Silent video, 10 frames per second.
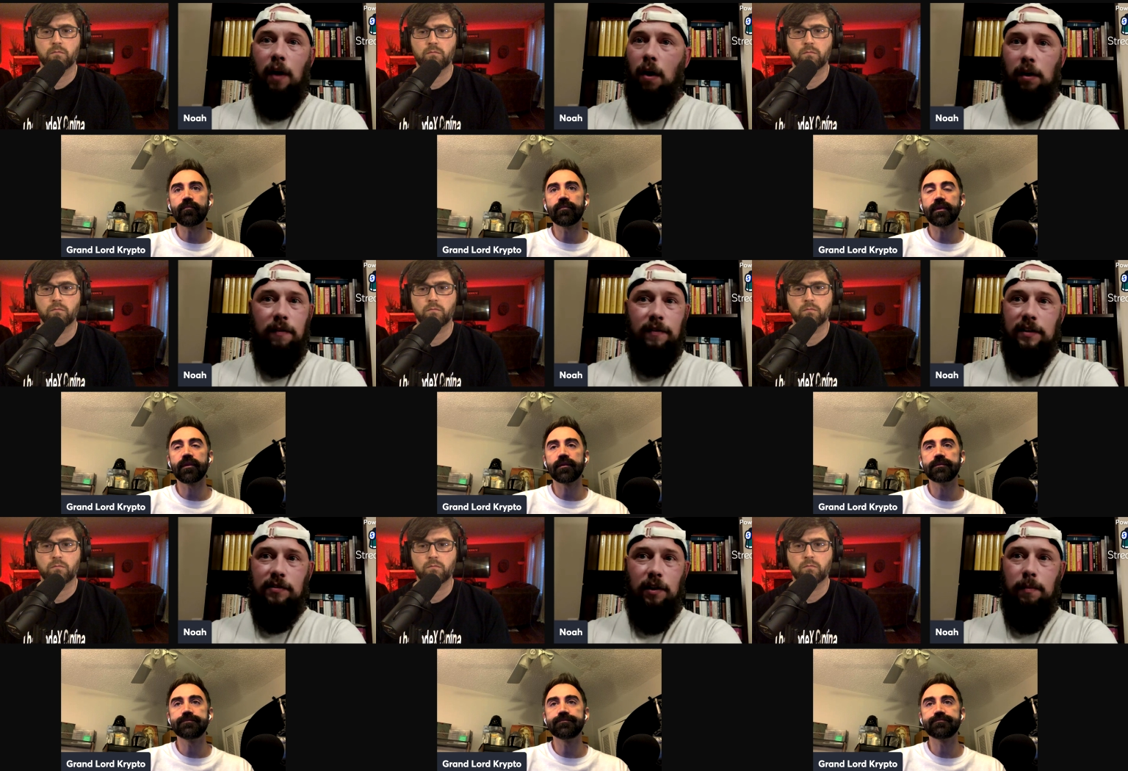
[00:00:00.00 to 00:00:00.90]
Speaker 1: All of
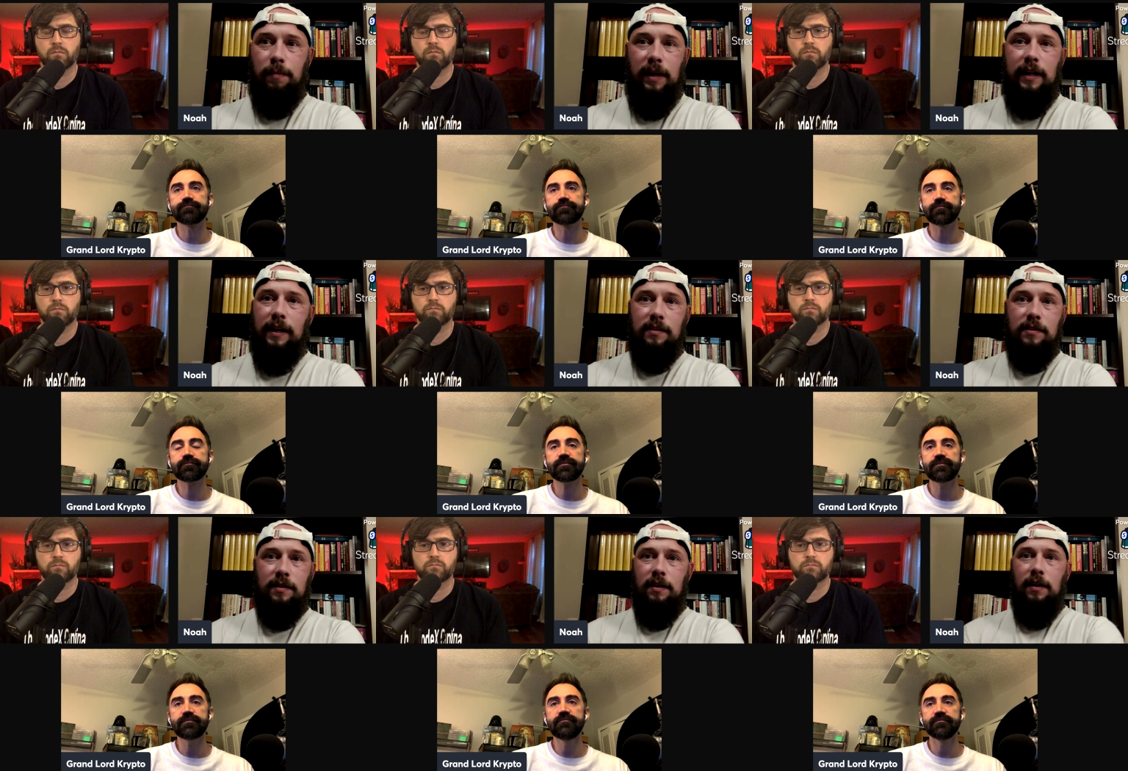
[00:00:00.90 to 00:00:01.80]
these human
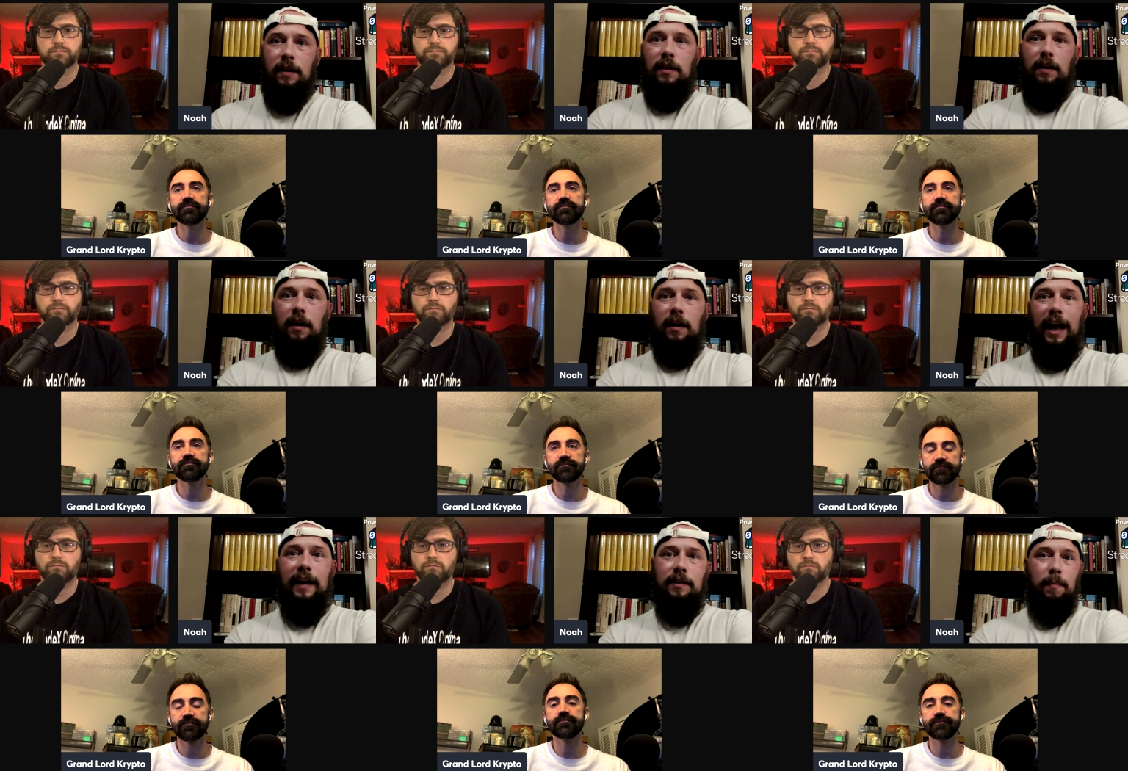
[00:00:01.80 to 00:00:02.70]
beings, Uh,
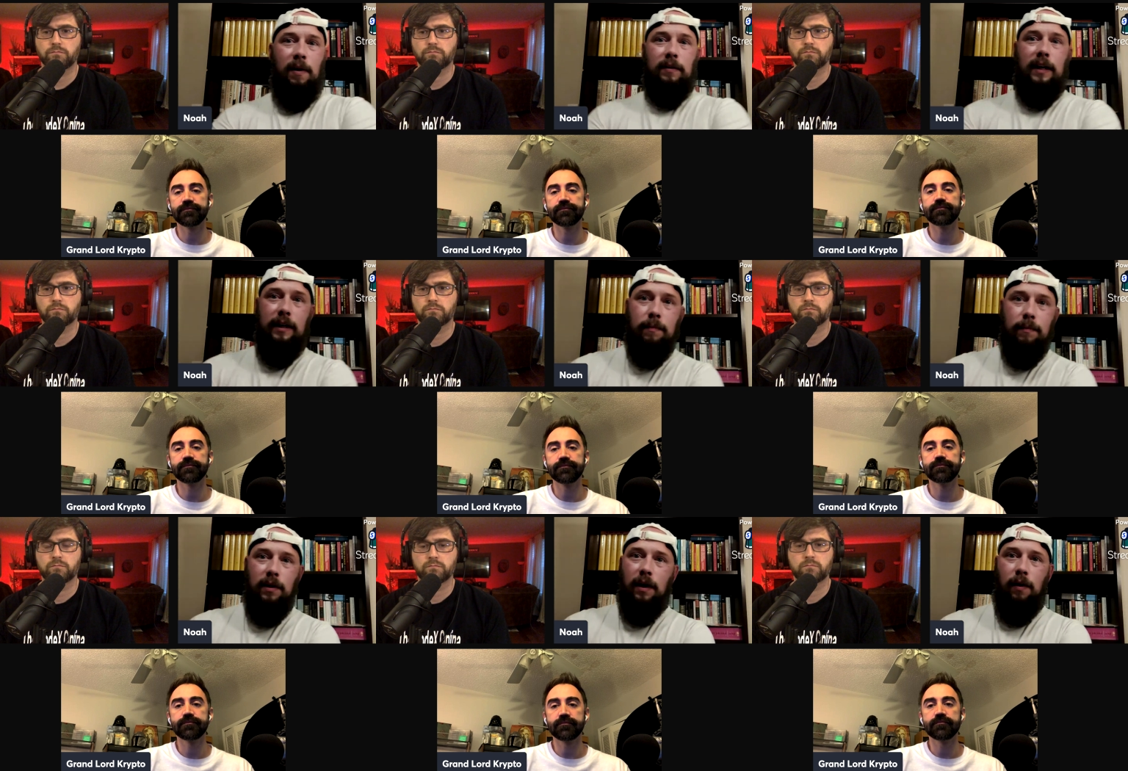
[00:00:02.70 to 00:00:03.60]
and the monkey,
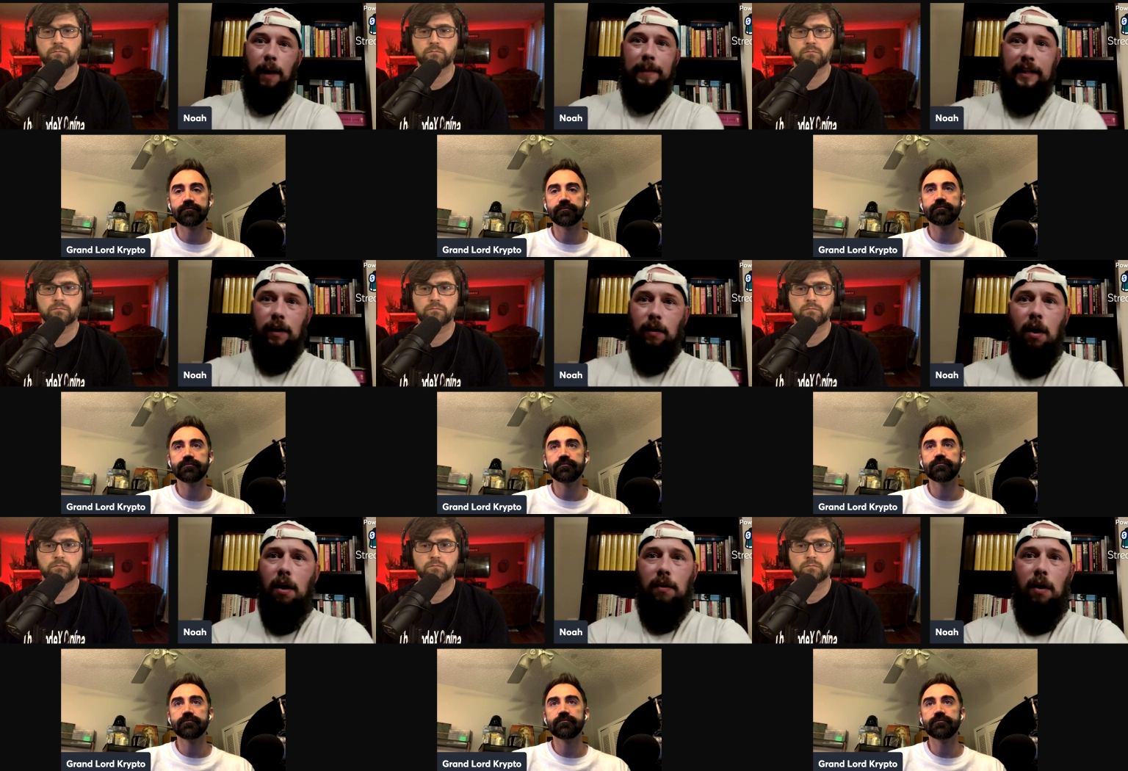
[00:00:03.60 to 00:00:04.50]
you know, I mean, they're
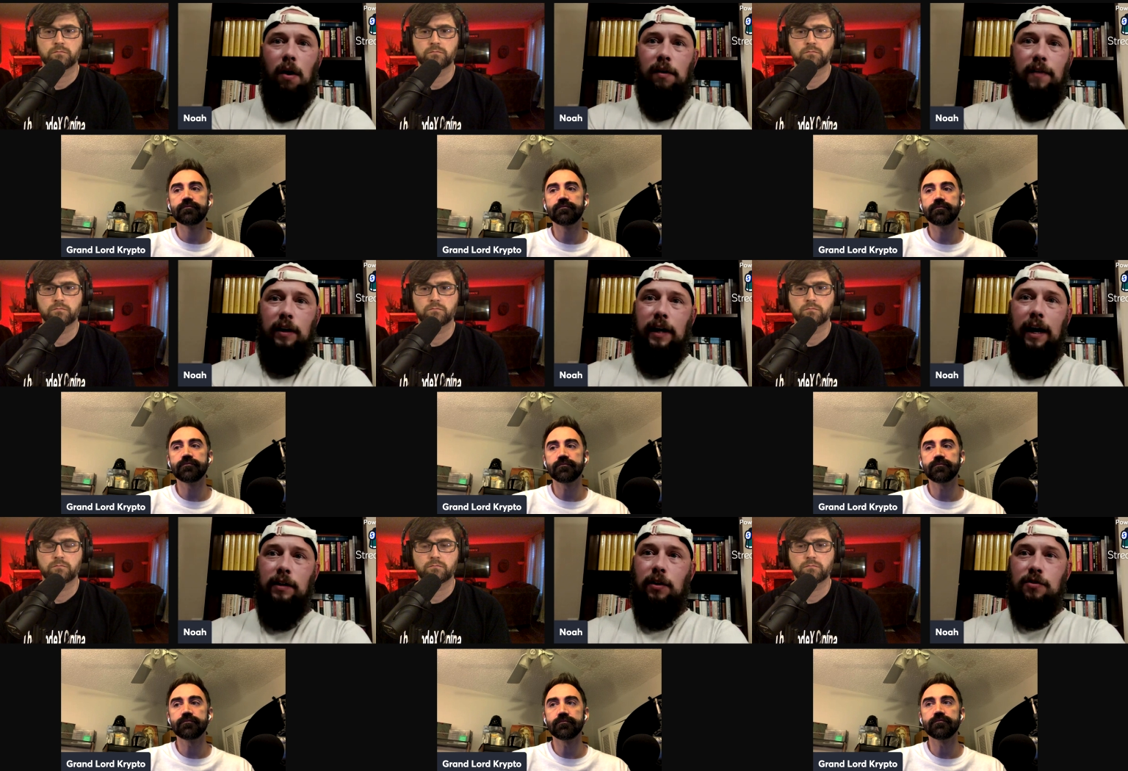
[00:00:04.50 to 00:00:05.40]
all, all of our
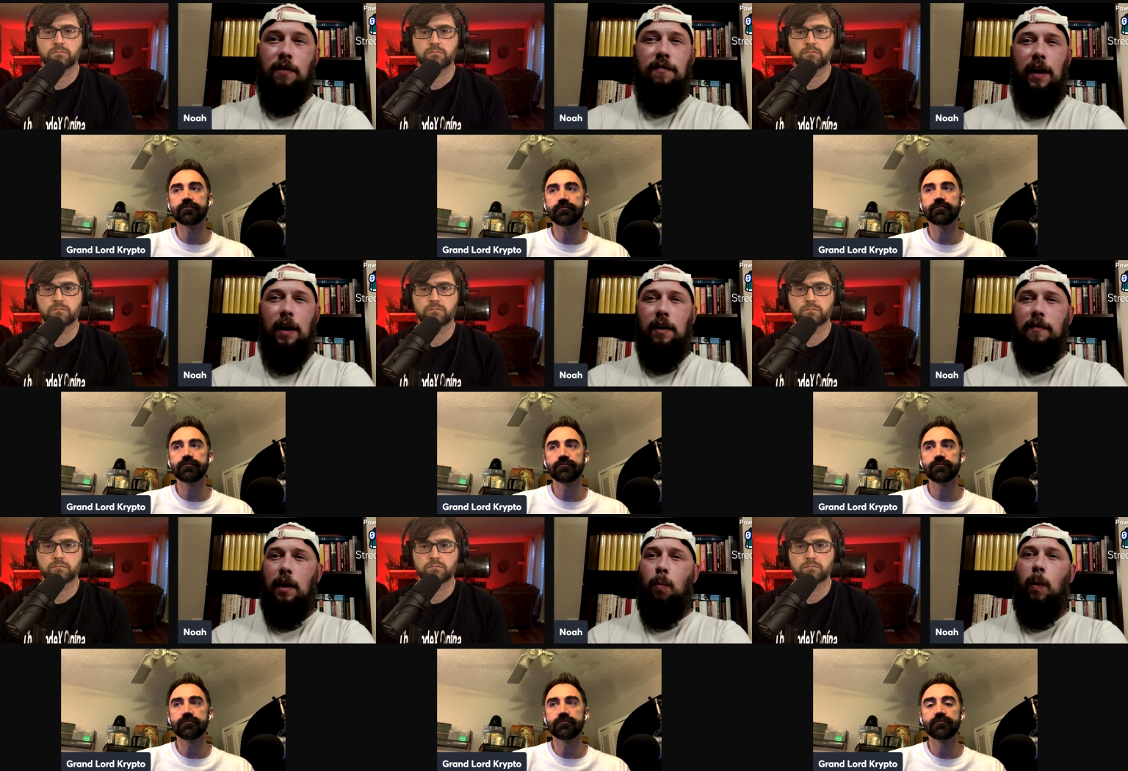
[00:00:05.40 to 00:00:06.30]
characters are very,
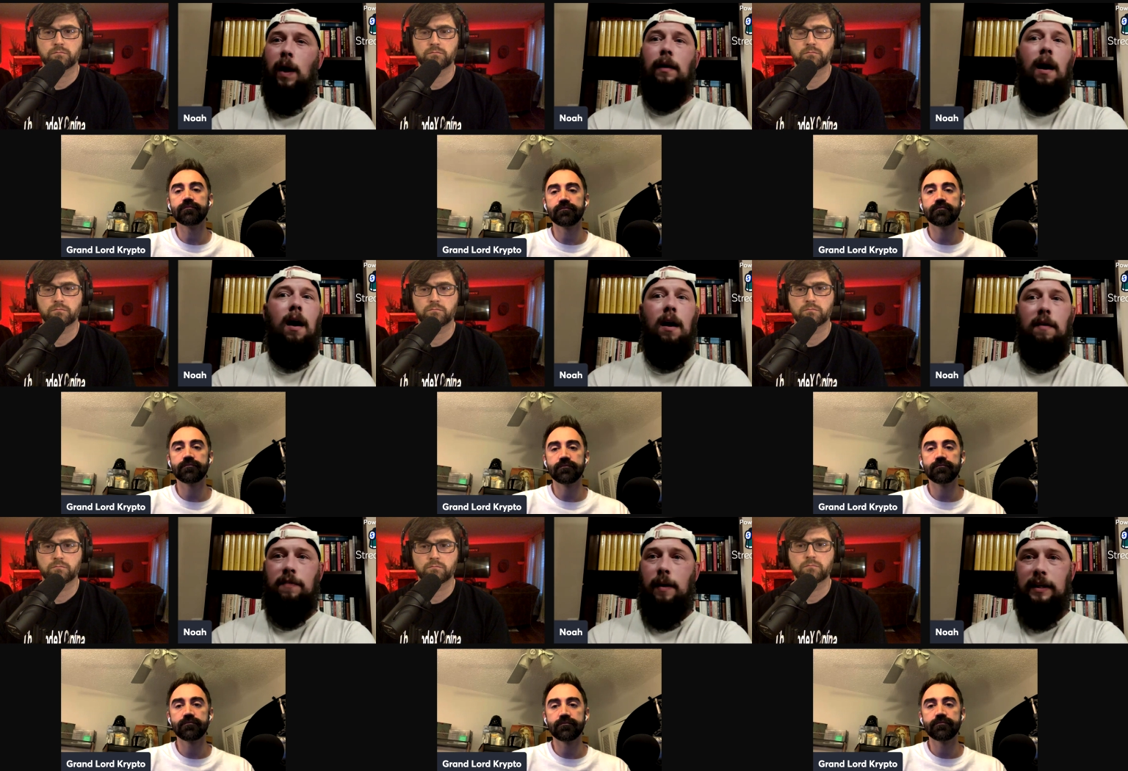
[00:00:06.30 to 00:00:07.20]
very well
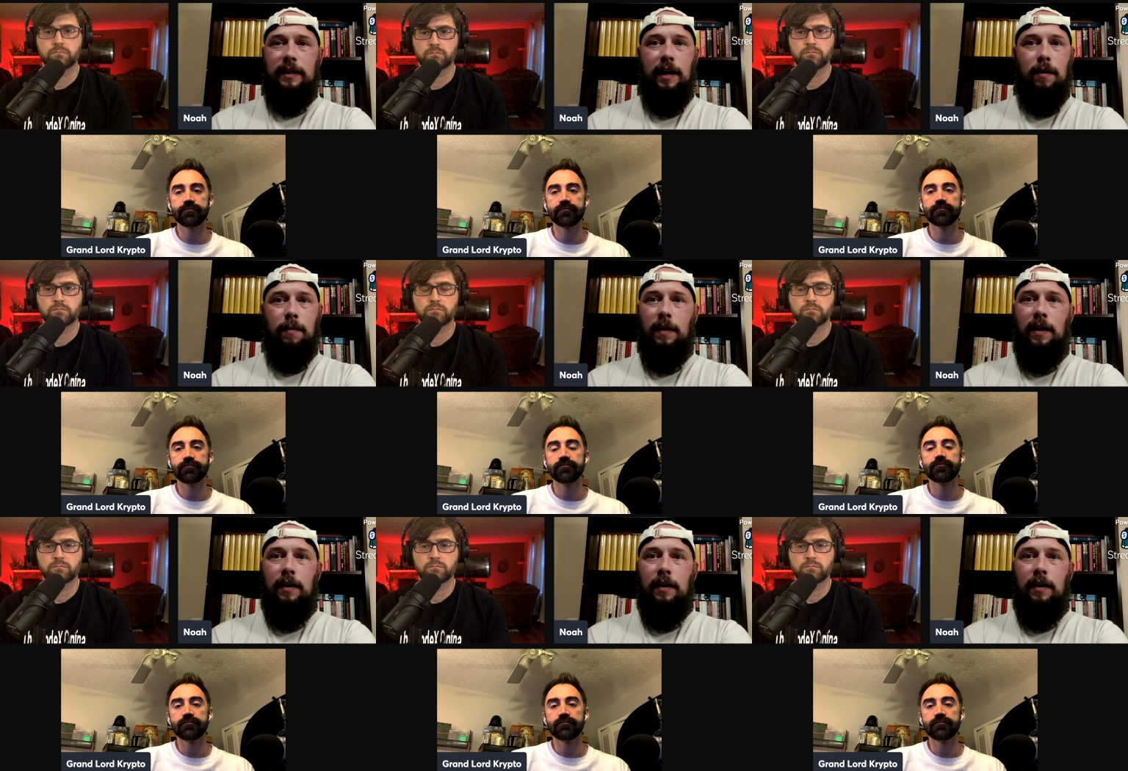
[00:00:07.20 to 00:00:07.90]
off. I mean, they're